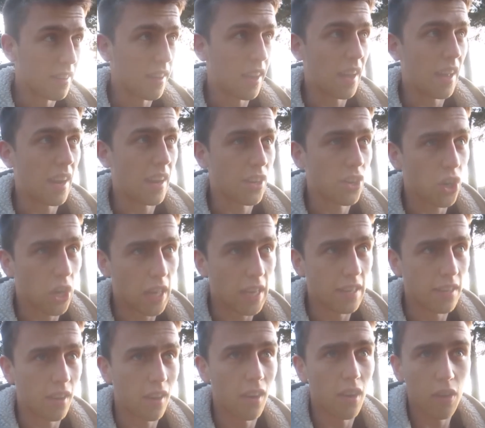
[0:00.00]
Yeah, it actually
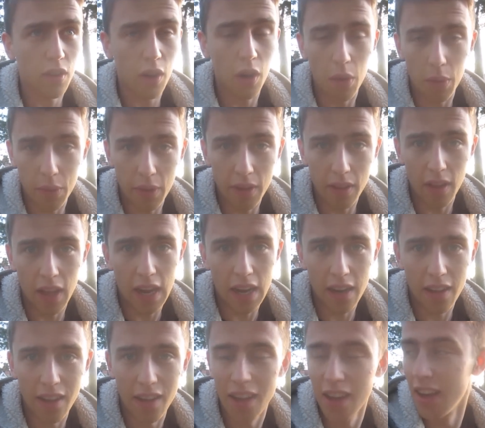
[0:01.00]
is a lot colder than
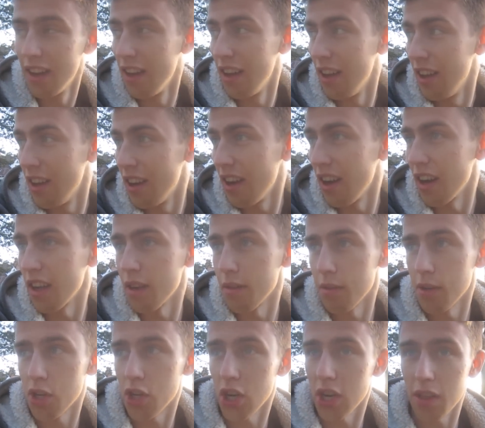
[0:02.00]
I
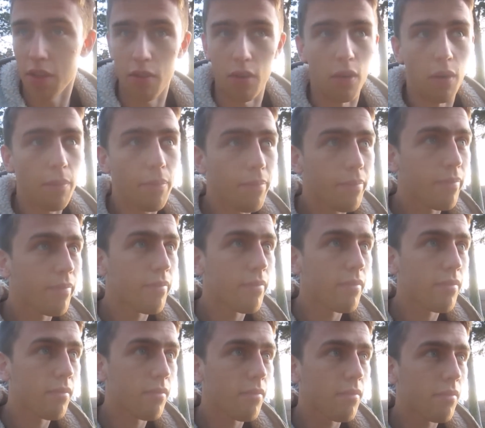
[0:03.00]
originally thought.
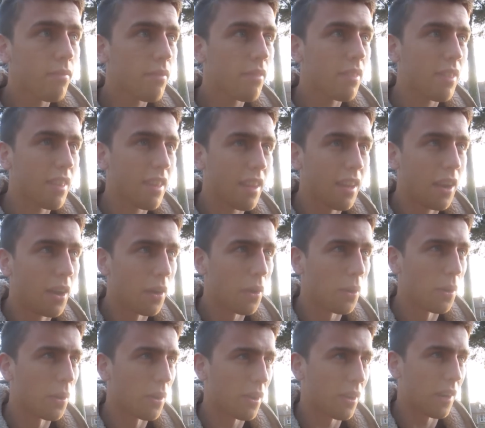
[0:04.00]

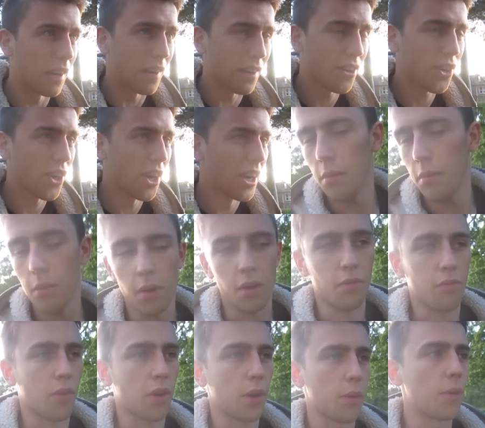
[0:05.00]
Oh gosh, what a
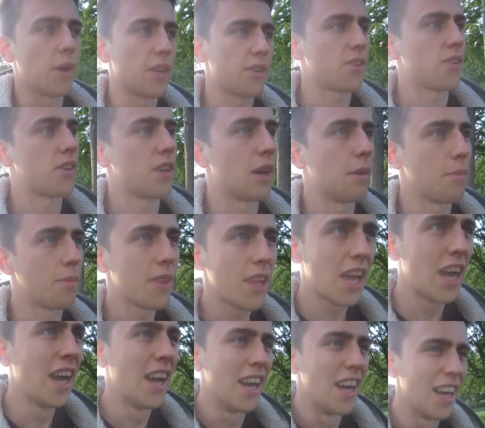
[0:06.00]
friggin' waste of time.
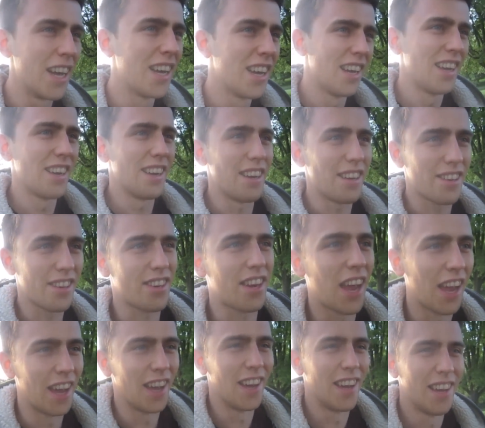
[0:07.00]
Let's
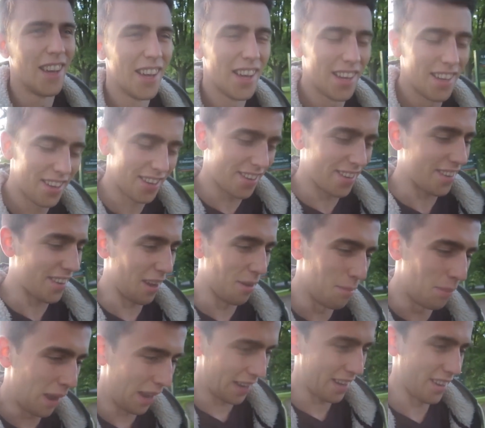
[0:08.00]
just, head
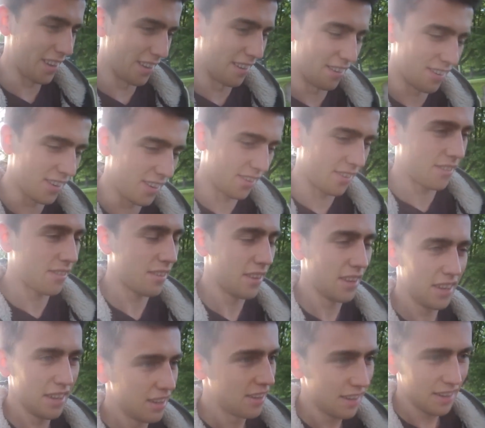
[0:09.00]
back and just
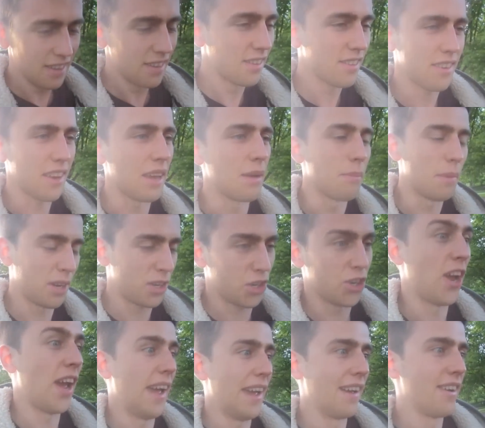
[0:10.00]
sit in my
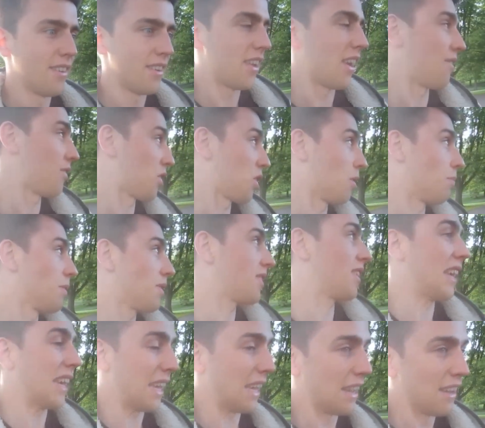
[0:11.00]
chair and have a cup of
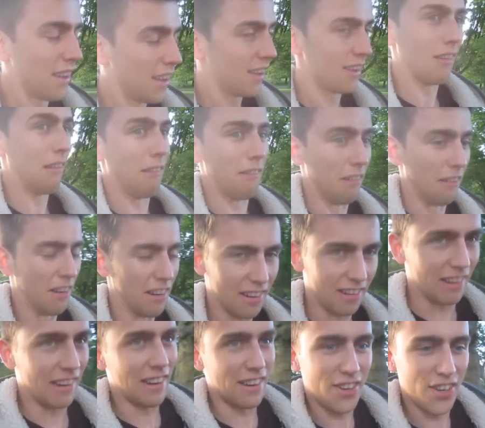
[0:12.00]
tea. Oh
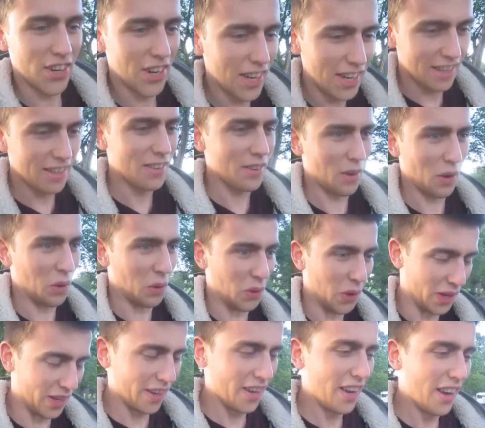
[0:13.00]
gosh, it's
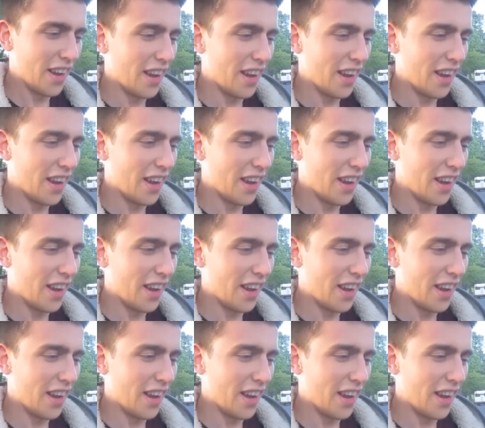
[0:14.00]
cold.